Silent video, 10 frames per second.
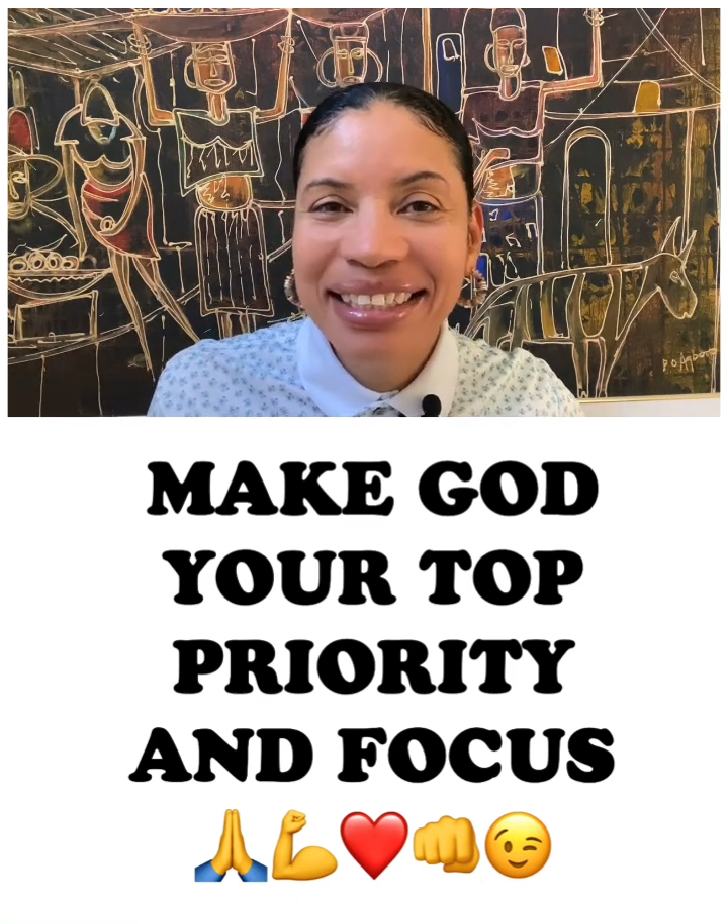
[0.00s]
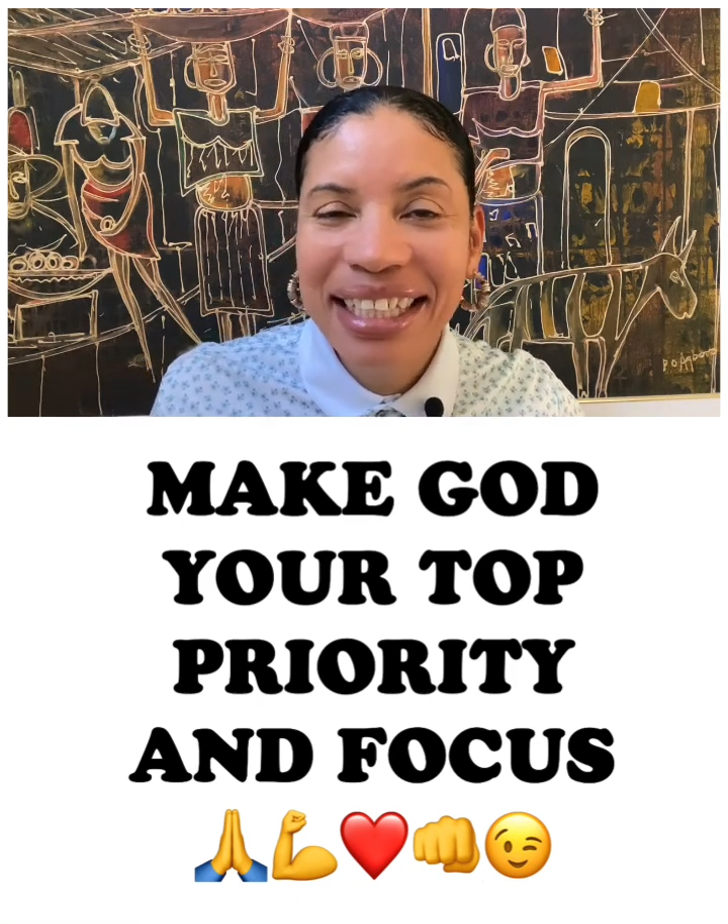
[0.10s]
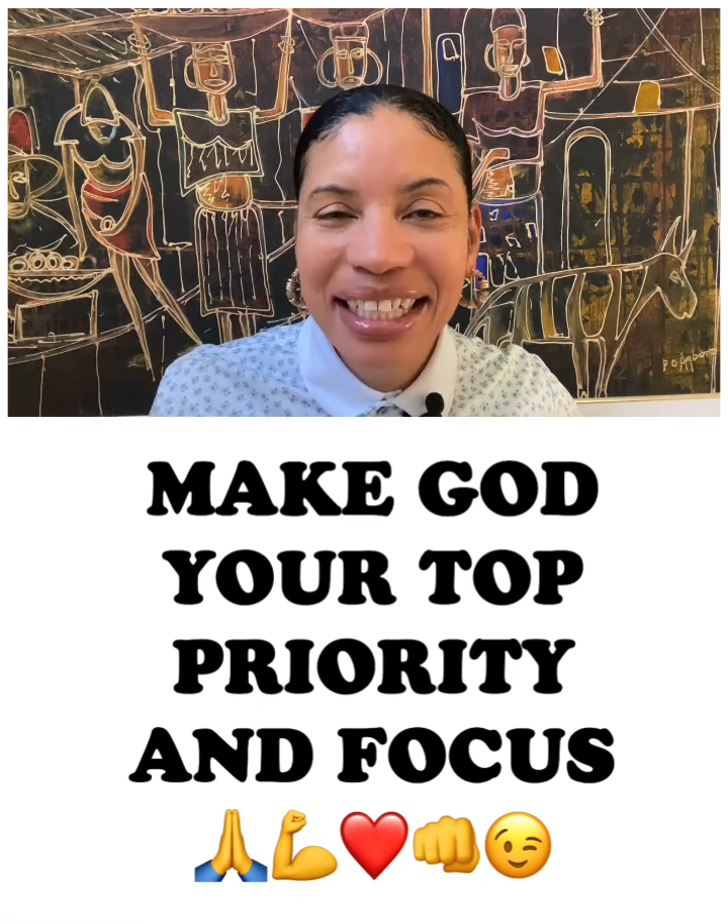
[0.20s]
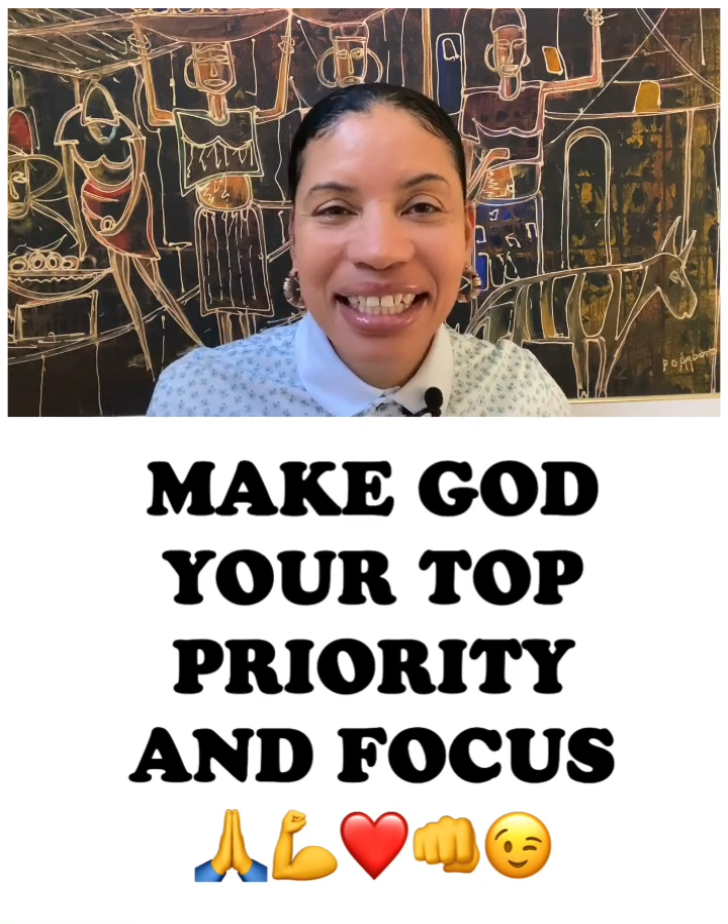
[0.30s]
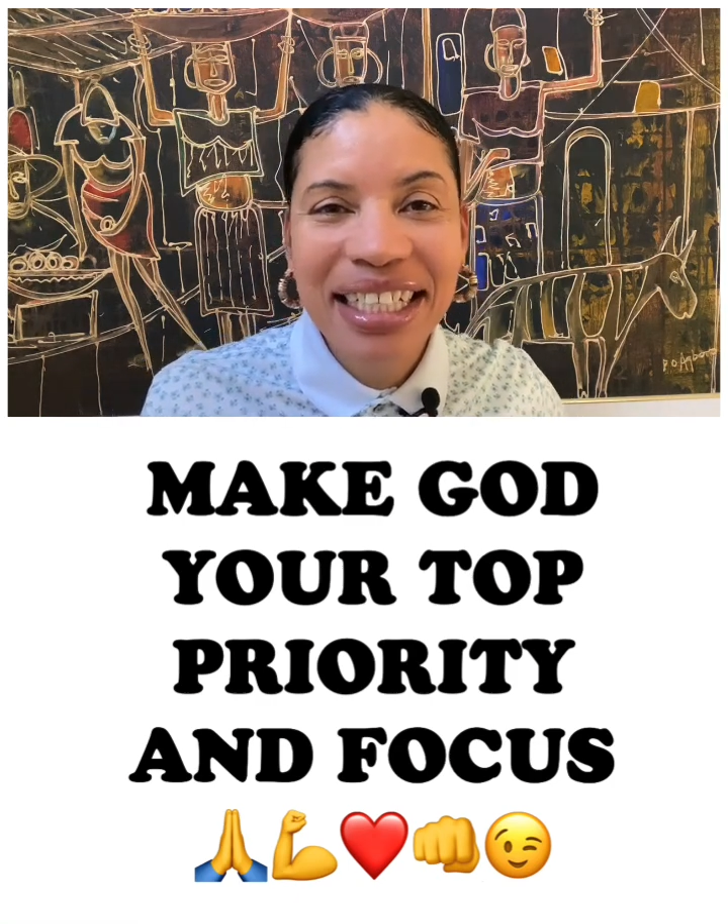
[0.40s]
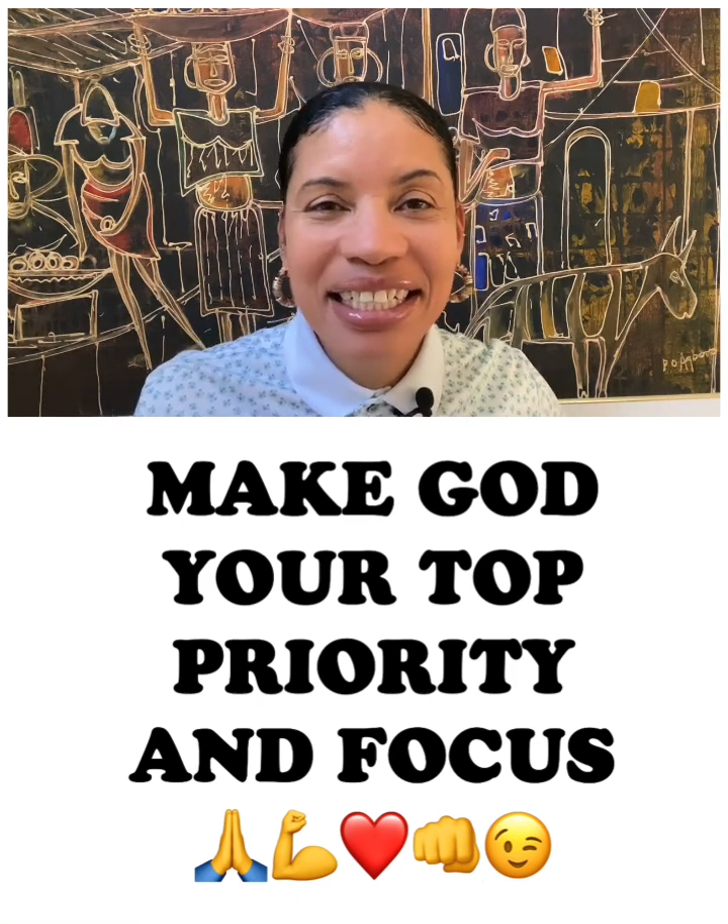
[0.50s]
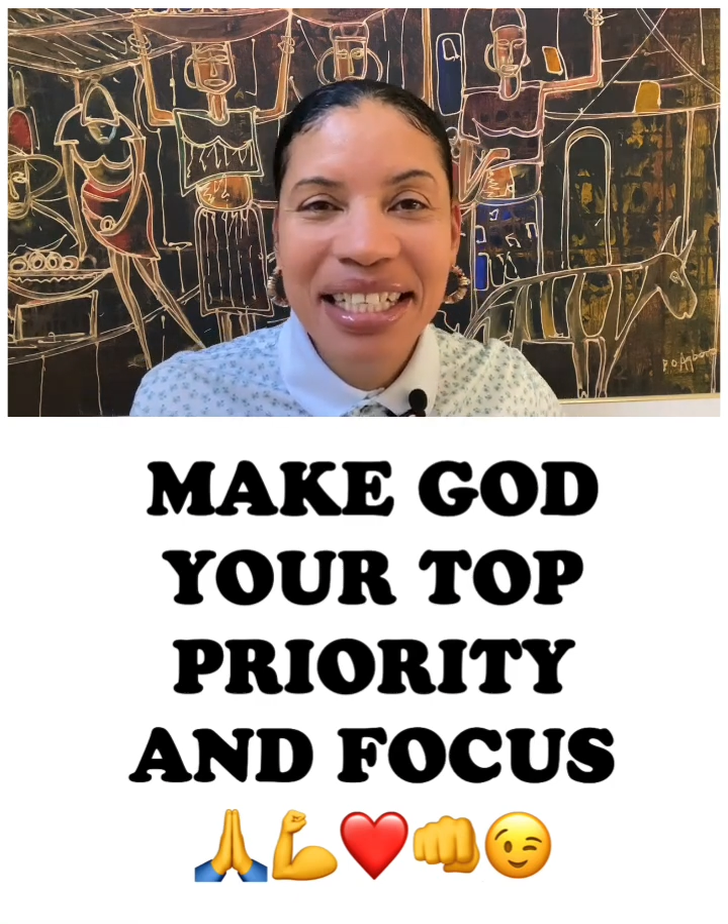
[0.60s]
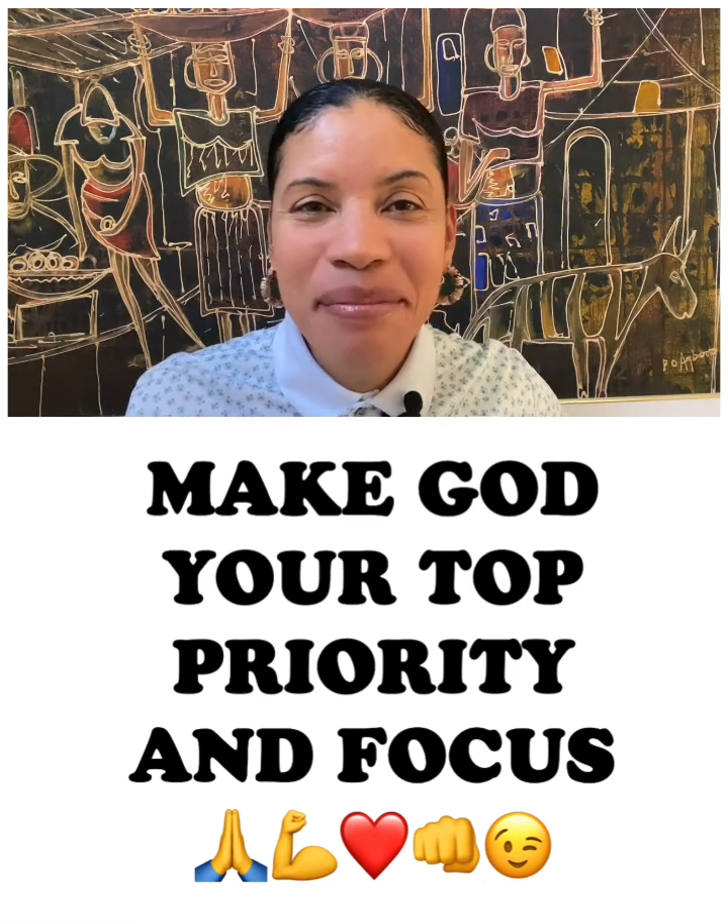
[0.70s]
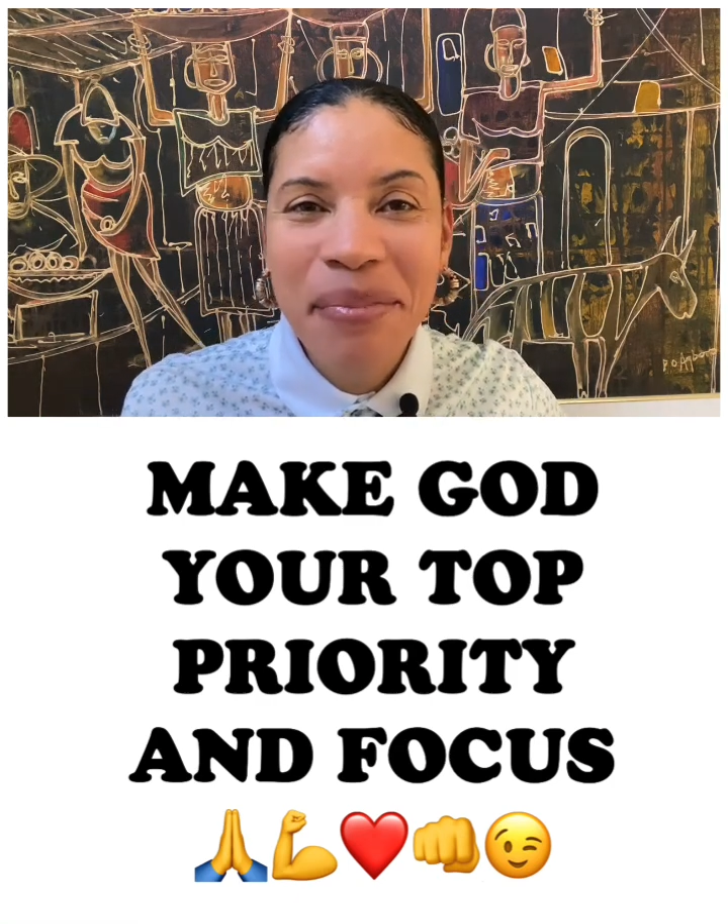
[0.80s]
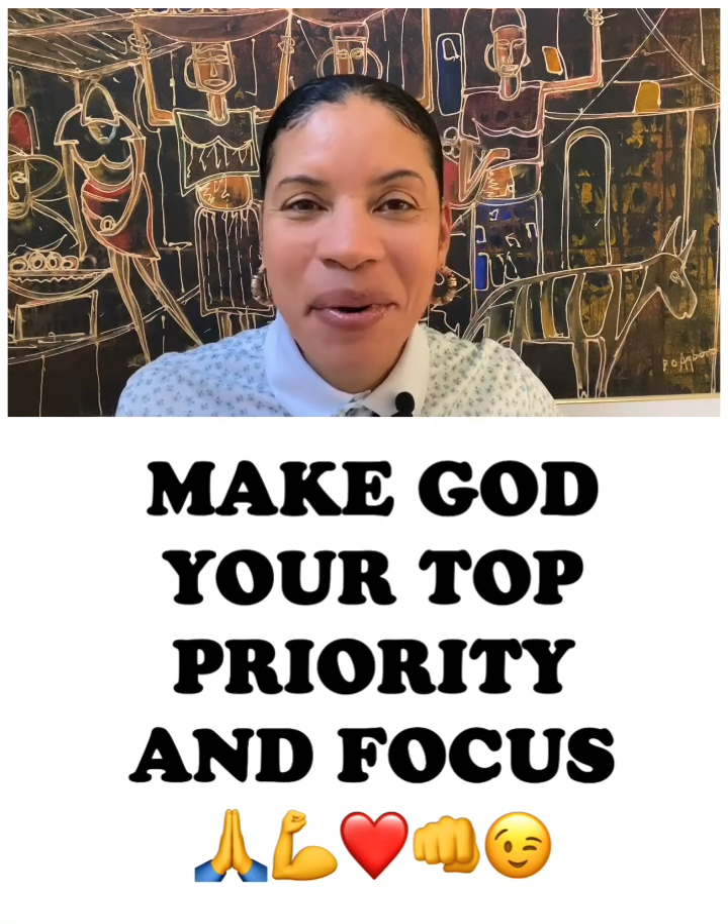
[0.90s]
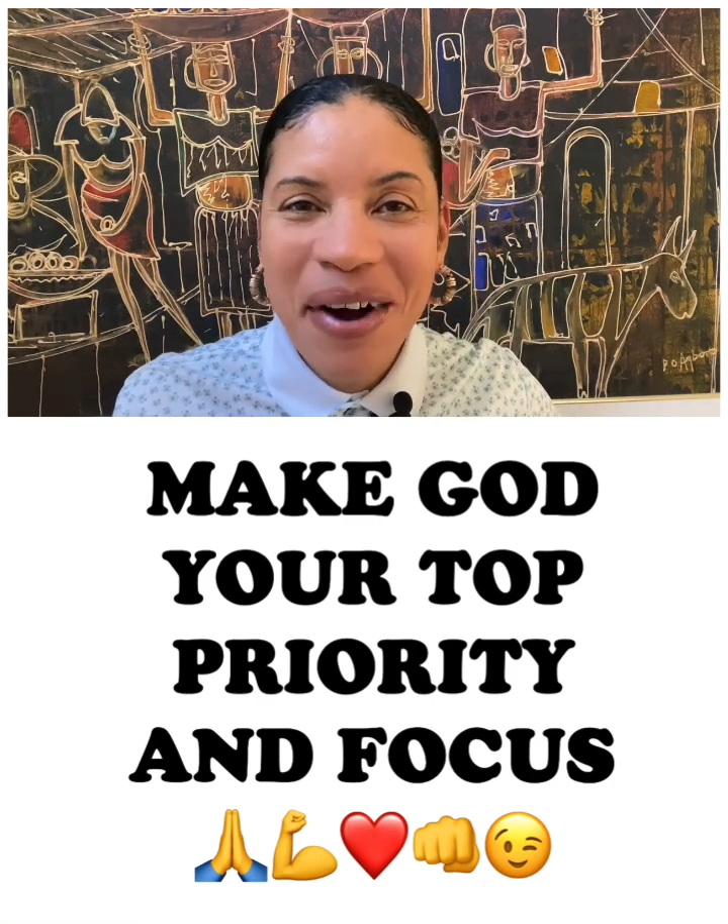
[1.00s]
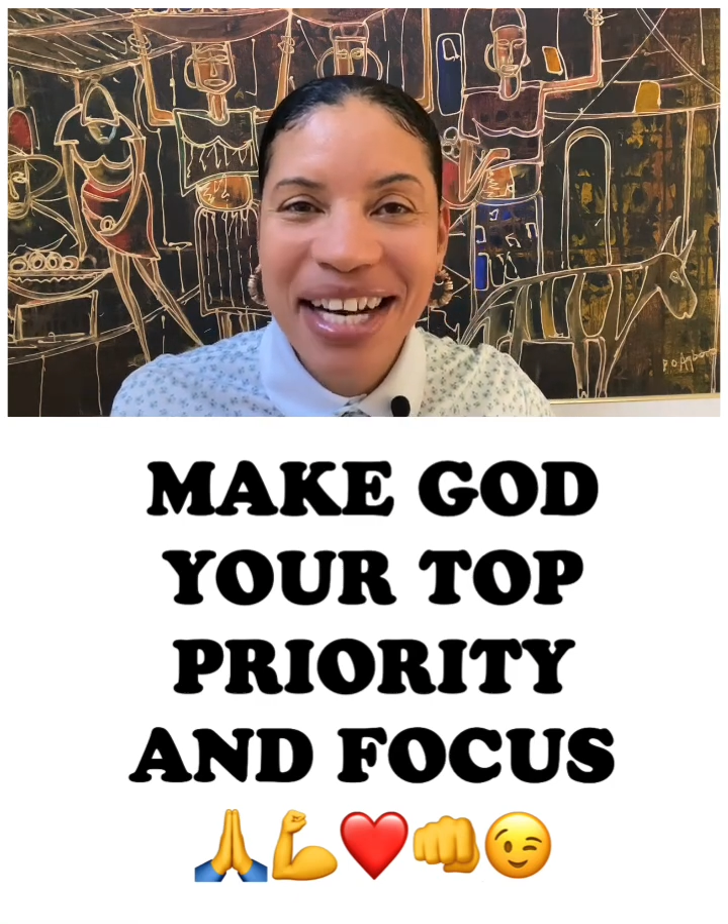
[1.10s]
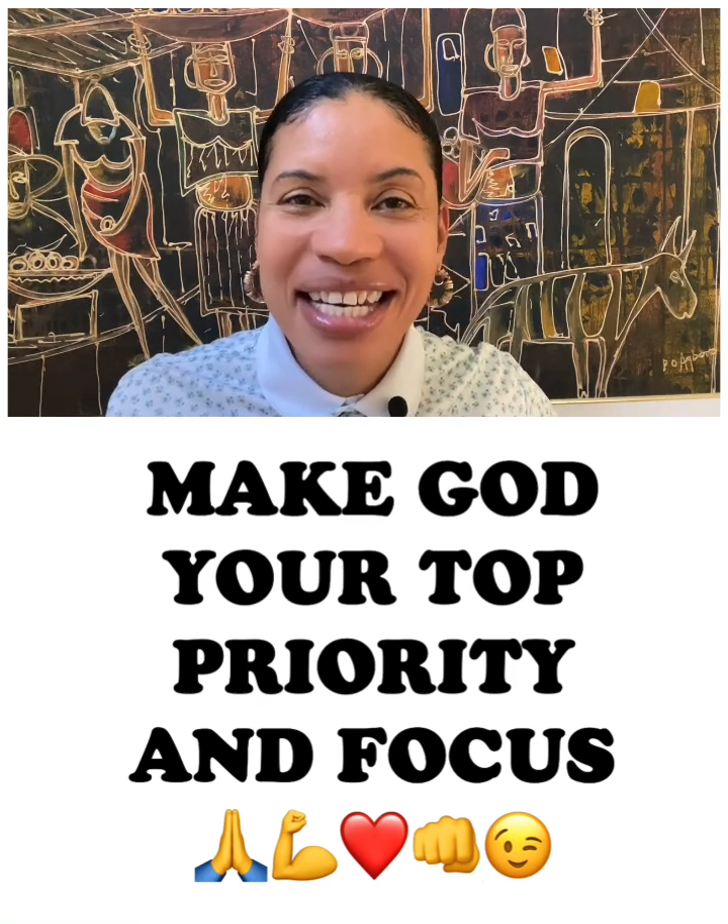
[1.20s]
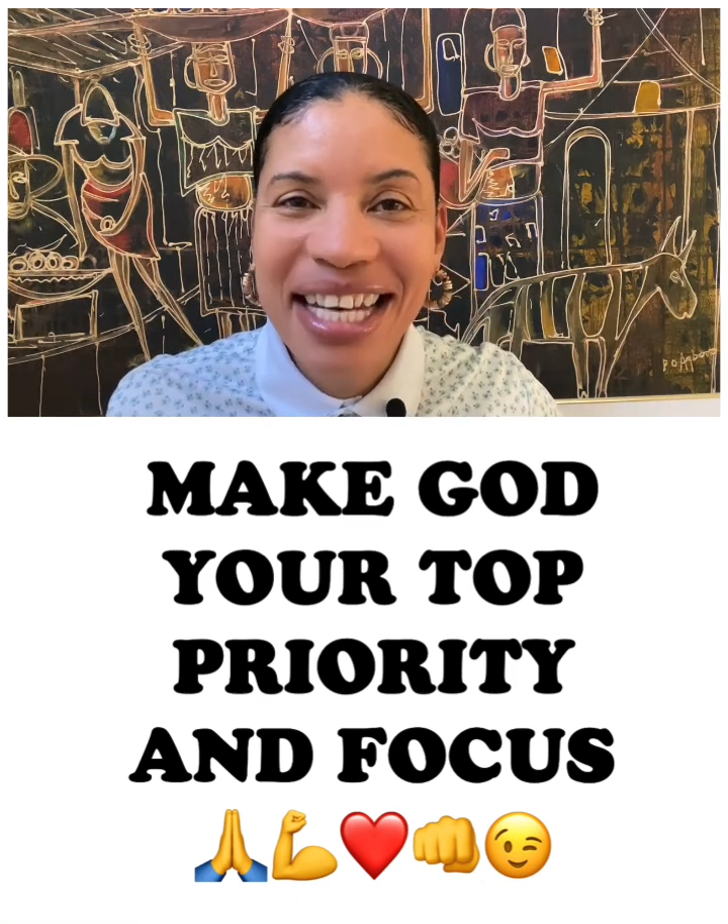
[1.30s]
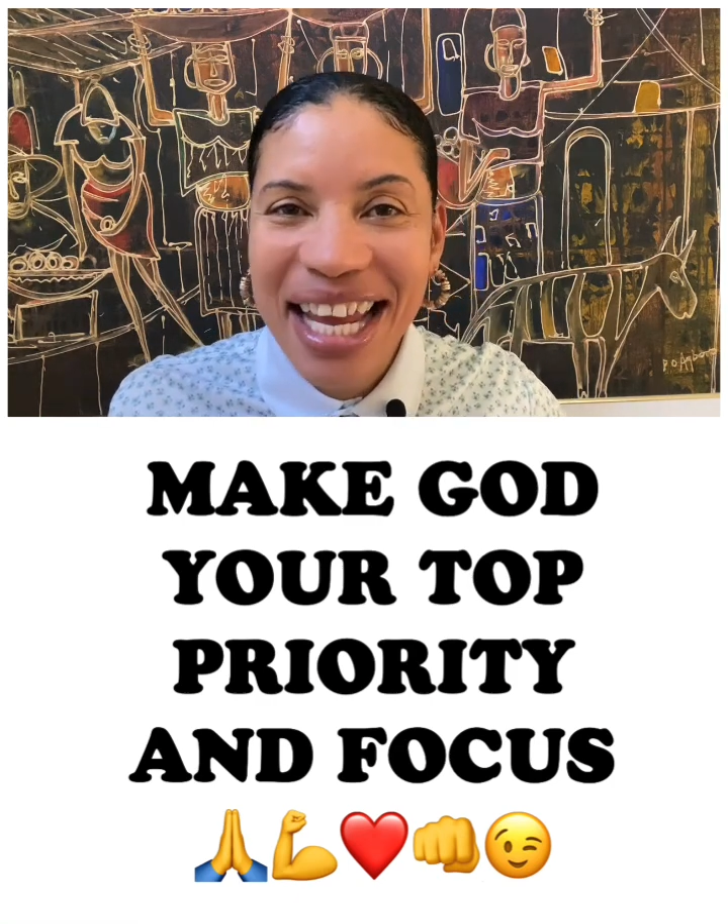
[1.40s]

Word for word: sending us support and